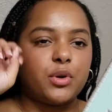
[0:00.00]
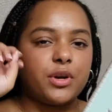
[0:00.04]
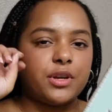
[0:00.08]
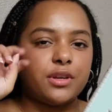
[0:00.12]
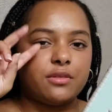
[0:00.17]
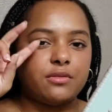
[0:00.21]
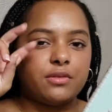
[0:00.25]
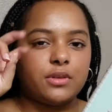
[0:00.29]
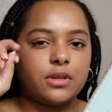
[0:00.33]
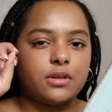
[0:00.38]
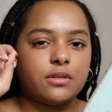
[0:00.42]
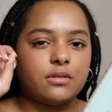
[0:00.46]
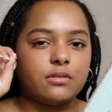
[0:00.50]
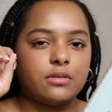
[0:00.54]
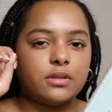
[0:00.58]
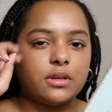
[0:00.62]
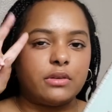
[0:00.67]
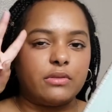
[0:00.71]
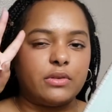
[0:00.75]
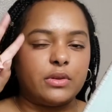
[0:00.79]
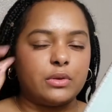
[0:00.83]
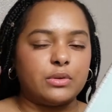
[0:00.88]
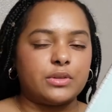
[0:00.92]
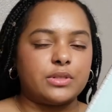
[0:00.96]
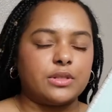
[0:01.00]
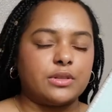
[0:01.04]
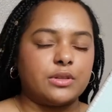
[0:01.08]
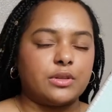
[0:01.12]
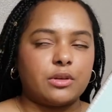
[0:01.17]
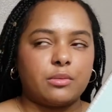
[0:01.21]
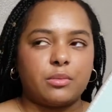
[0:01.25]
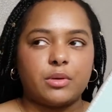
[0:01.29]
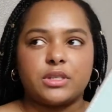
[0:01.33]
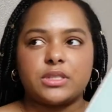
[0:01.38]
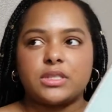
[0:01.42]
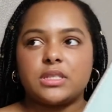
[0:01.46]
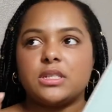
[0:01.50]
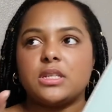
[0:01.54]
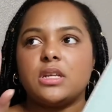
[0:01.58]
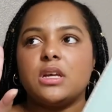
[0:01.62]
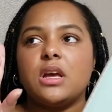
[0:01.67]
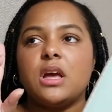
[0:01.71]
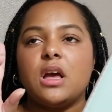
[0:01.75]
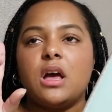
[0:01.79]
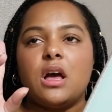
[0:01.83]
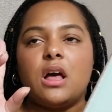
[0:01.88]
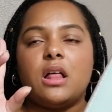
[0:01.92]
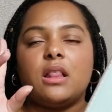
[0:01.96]
of view, even though it's in third person.
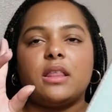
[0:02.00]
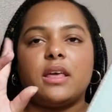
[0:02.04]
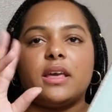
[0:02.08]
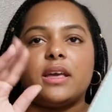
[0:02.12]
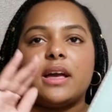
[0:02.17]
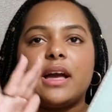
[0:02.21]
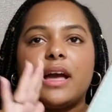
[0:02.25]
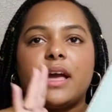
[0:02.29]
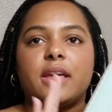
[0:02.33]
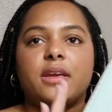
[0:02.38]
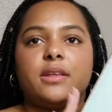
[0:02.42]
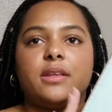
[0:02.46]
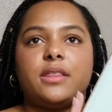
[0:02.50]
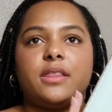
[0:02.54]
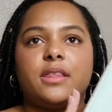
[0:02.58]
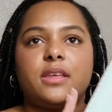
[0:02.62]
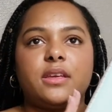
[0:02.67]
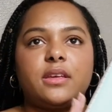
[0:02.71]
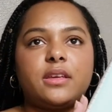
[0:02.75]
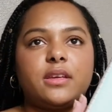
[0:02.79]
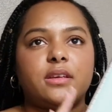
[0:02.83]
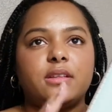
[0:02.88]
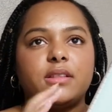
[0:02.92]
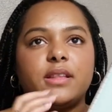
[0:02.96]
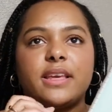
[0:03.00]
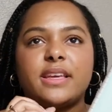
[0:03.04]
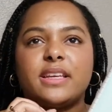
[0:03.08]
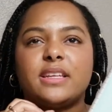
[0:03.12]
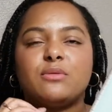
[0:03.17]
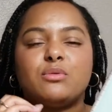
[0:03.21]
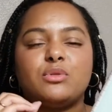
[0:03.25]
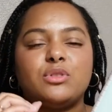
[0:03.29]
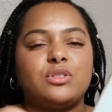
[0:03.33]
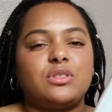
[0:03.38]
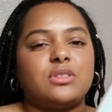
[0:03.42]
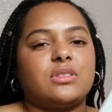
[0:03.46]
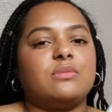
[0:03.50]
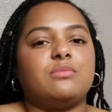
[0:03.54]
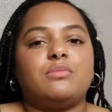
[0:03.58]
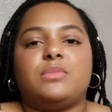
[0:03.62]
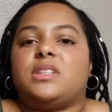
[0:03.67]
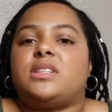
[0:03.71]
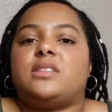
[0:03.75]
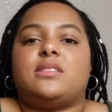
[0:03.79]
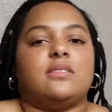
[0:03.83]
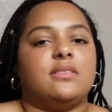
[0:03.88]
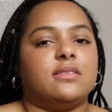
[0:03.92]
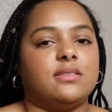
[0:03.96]
Like I think like it was just
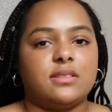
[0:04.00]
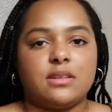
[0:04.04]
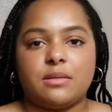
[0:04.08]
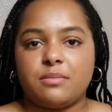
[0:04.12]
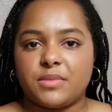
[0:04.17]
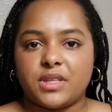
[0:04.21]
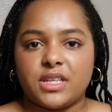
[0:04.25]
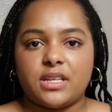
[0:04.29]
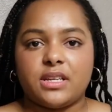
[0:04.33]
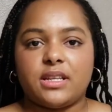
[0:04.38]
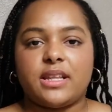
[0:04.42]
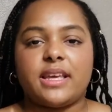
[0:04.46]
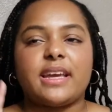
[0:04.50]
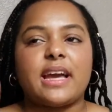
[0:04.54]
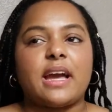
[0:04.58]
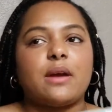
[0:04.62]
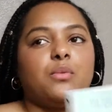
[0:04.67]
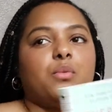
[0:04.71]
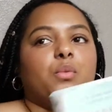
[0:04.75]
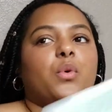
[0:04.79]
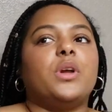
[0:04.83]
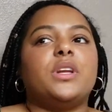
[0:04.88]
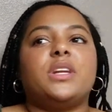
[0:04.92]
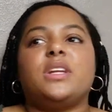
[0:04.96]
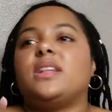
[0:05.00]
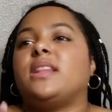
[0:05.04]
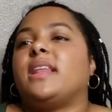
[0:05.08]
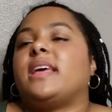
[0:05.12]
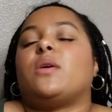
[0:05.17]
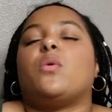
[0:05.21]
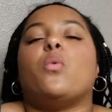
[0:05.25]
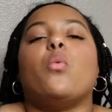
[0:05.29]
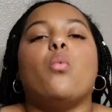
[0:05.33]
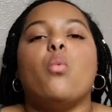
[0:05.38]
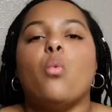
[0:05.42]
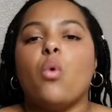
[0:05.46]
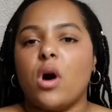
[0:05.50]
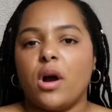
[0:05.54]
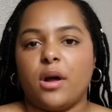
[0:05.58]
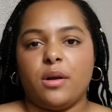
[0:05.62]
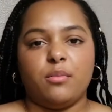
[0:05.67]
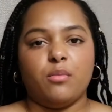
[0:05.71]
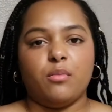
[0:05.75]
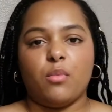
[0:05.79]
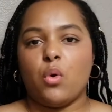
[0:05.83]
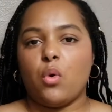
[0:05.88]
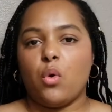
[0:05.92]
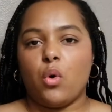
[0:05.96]
missing something. Like I wanted like one
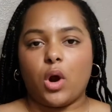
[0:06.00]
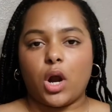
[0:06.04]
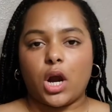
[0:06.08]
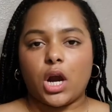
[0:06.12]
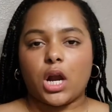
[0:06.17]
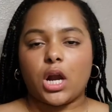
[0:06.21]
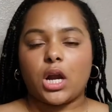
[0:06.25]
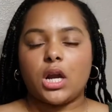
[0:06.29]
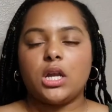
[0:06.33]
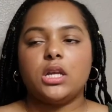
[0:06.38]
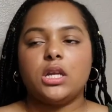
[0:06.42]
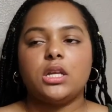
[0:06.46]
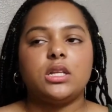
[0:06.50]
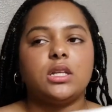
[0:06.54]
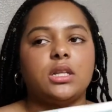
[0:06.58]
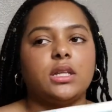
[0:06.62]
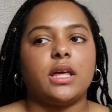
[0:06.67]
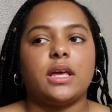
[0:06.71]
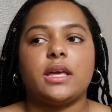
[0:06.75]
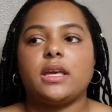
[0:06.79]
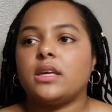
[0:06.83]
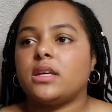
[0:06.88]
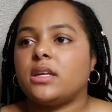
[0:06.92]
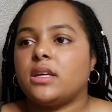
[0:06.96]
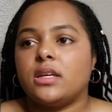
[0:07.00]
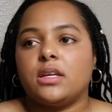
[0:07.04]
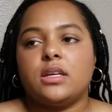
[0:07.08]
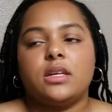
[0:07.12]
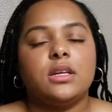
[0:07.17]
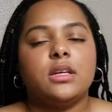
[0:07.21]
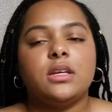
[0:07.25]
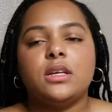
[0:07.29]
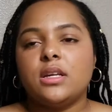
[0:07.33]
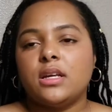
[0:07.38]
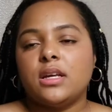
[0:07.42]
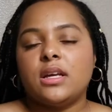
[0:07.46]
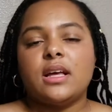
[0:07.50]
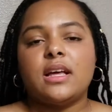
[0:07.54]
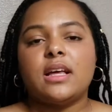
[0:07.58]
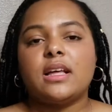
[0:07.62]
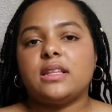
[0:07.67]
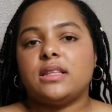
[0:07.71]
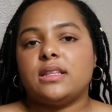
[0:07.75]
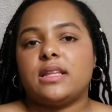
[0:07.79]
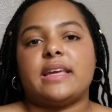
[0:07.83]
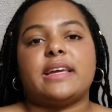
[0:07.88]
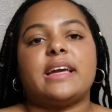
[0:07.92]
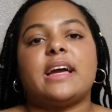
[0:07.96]
more like
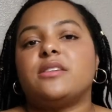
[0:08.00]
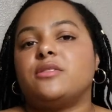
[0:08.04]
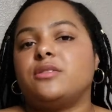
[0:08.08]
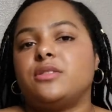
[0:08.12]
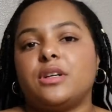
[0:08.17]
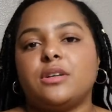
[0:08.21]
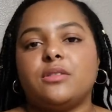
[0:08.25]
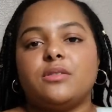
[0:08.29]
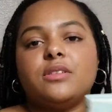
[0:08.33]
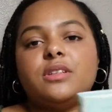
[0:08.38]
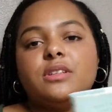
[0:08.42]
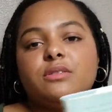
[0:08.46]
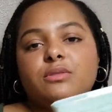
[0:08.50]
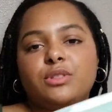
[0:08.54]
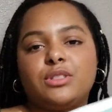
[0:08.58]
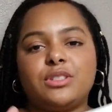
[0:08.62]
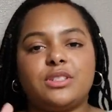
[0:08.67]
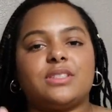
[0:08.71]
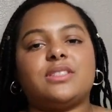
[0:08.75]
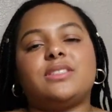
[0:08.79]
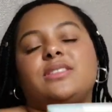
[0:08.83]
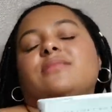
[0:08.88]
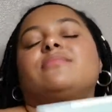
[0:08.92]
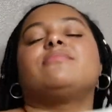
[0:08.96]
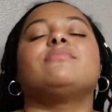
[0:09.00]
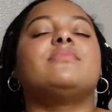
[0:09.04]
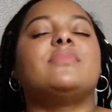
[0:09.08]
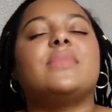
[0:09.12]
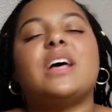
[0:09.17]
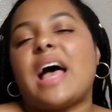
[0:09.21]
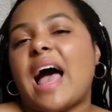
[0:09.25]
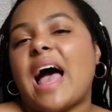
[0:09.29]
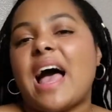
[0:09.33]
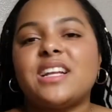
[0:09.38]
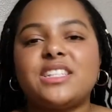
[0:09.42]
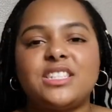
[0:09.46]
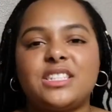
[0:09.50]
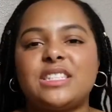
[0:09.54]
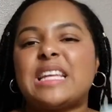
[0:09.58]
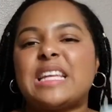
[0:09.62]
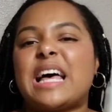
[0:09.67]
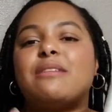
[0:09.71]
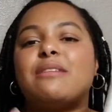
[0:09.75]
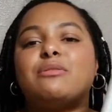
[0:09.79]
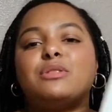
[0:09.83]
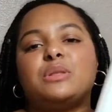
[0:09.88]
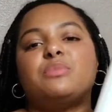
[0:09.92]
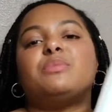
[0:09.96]
like I don't know. It was just I just I
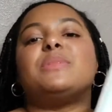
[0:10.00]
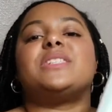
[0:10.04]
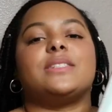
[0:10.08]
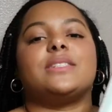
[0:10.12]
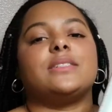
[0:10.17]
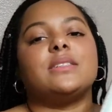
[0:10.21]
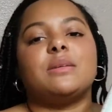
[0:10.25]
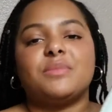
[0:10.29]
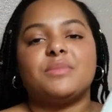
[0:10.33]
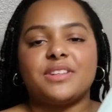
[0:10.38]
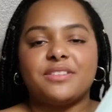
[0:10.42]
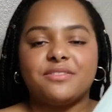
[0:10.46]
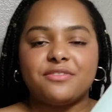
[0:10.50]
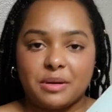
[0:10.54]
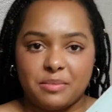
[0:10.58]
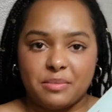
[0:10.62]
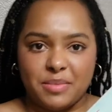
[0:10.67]
was missing something from it.